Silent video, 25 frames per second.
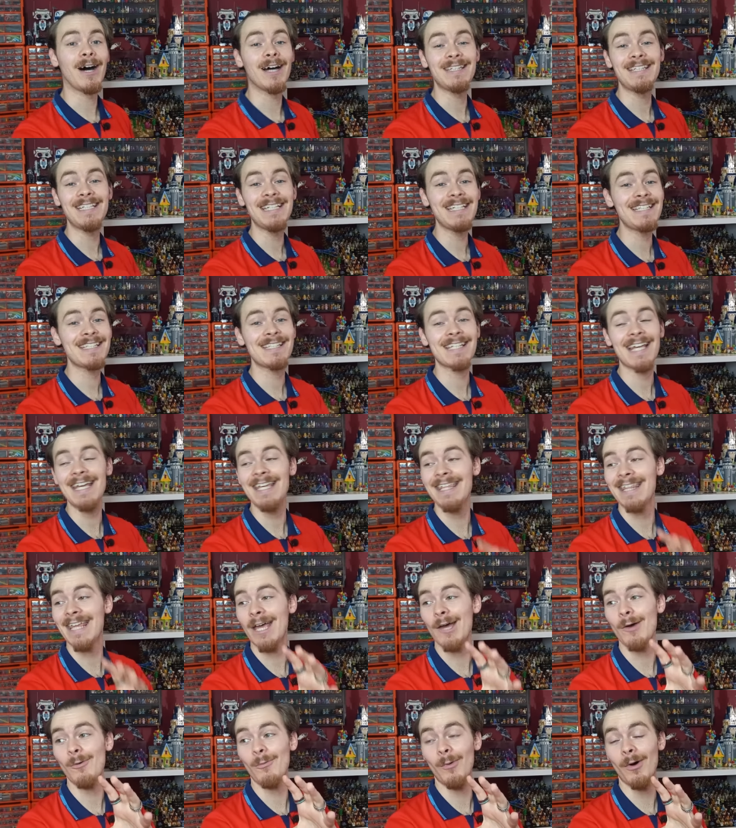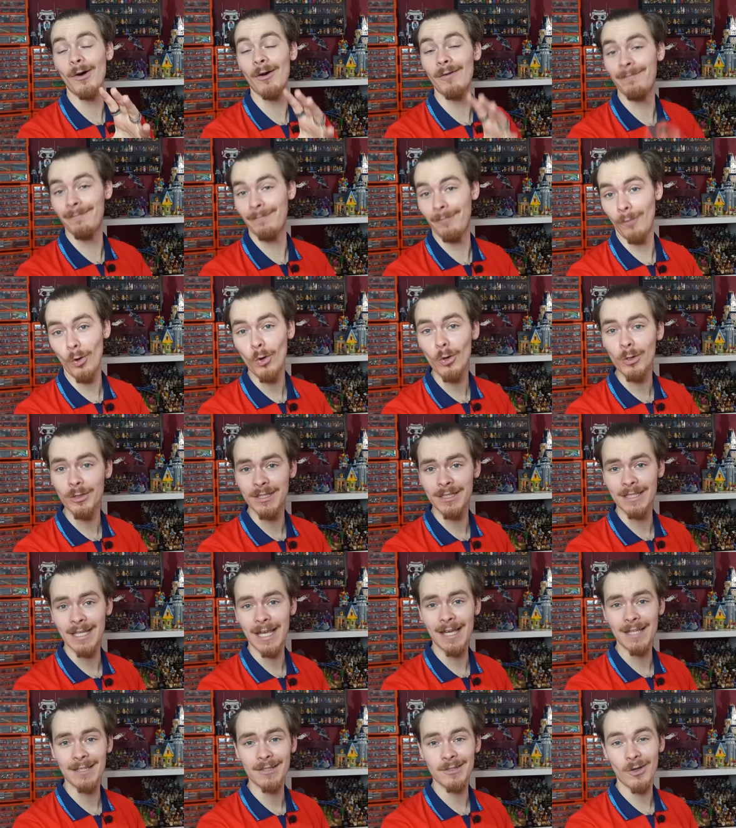I did say there were four
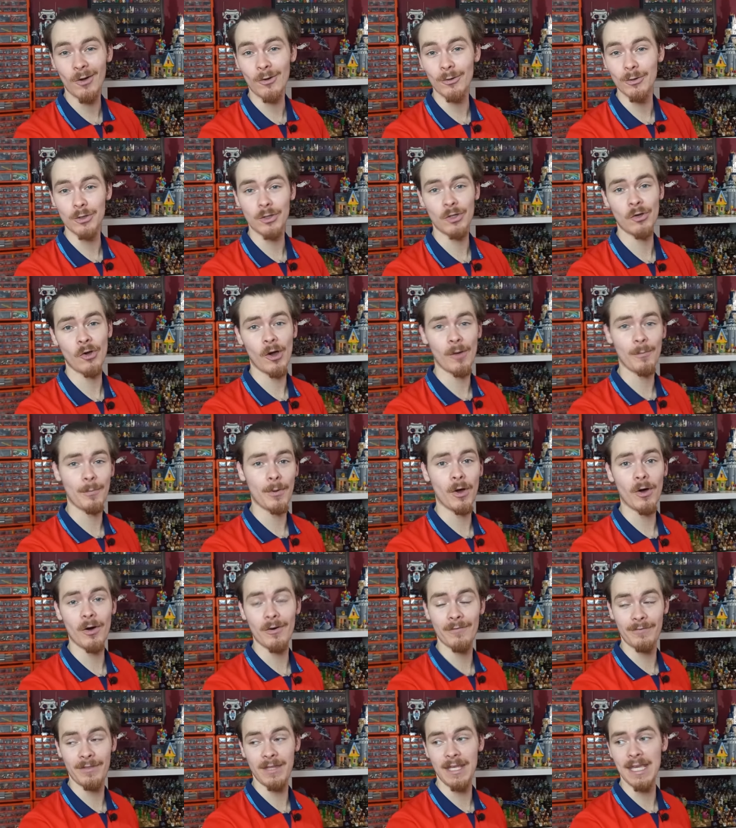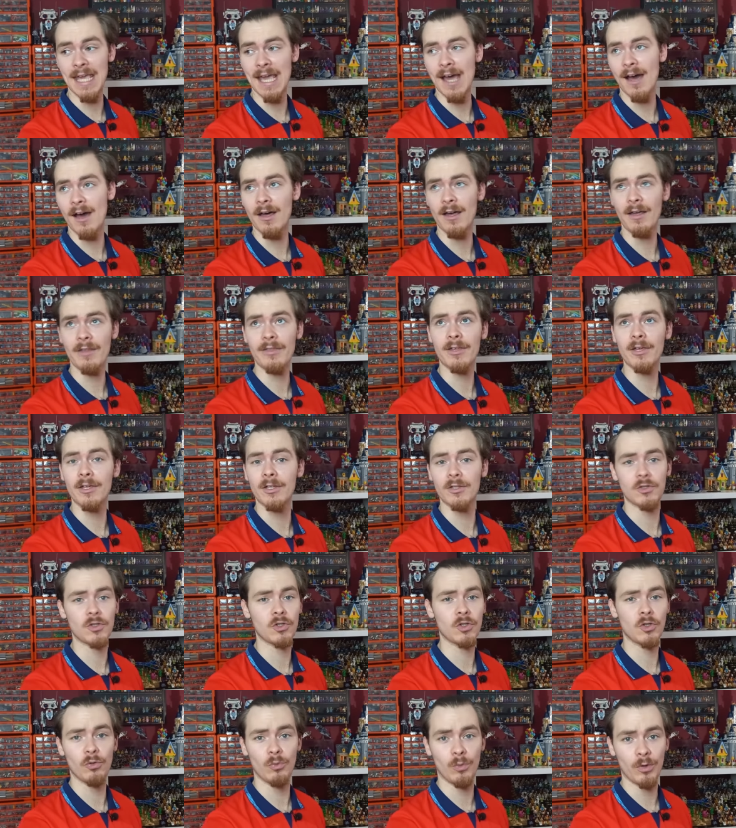sets on top of the other
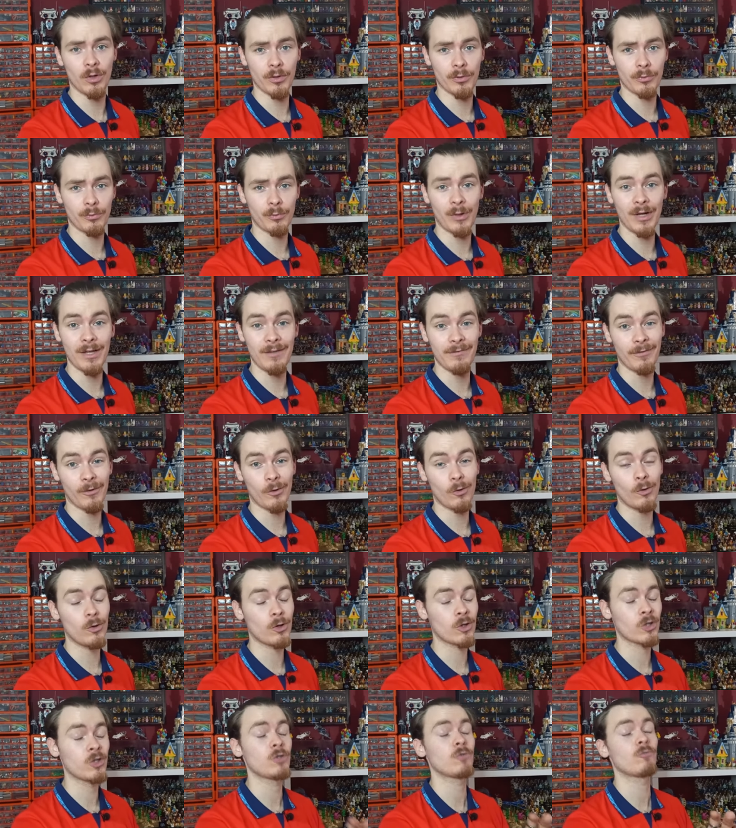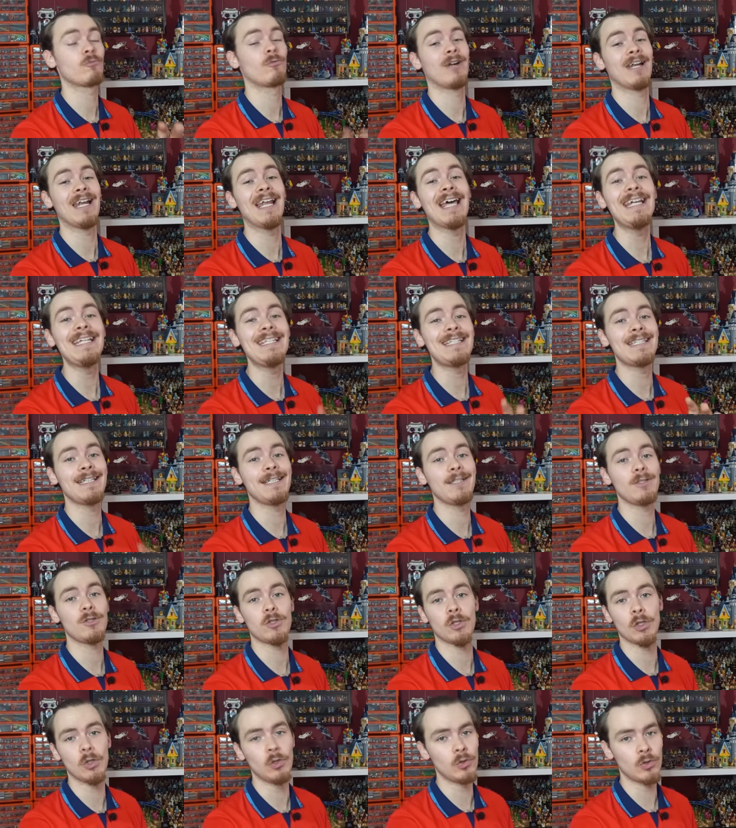two or three for August relating
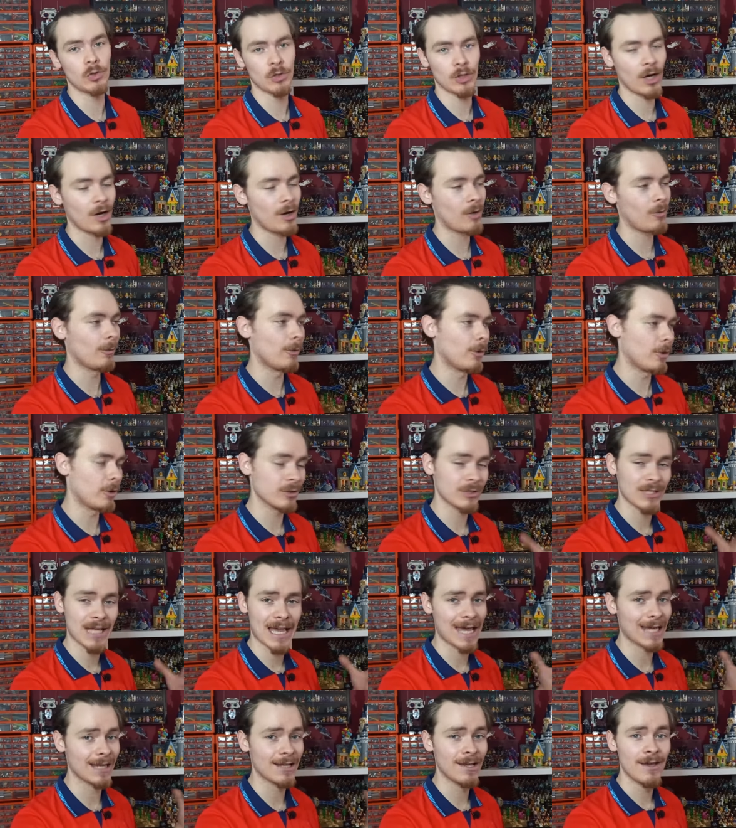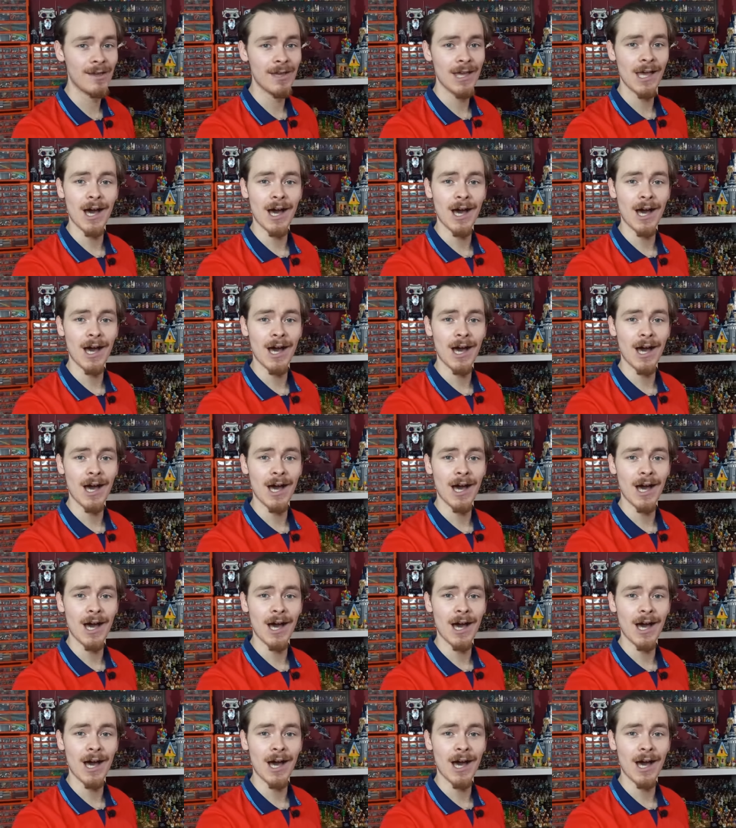to Star Wars and